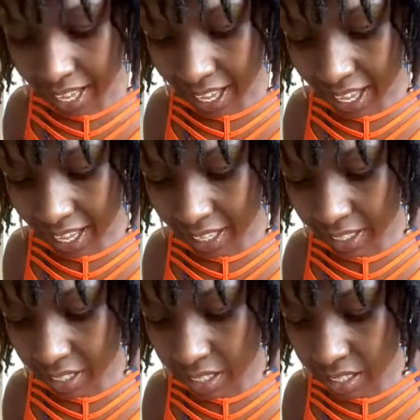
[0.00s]

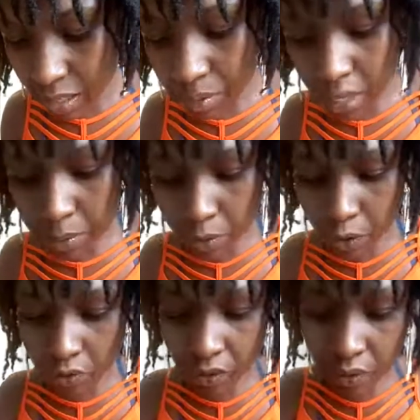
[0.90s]
And sometimes when
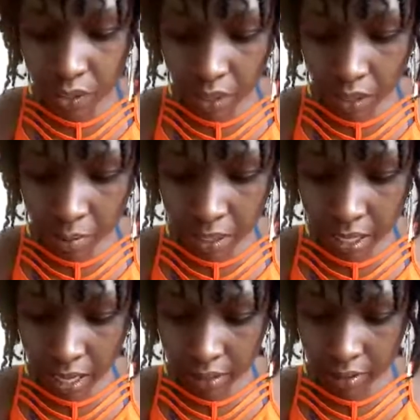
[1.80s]
you first start a
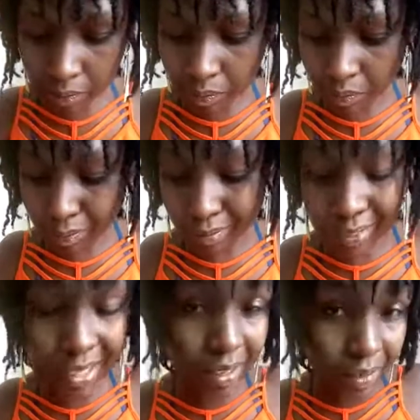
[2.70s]
mandala,
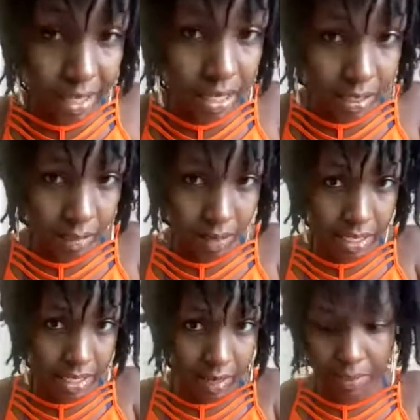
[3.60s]
you know, it's good to mess up.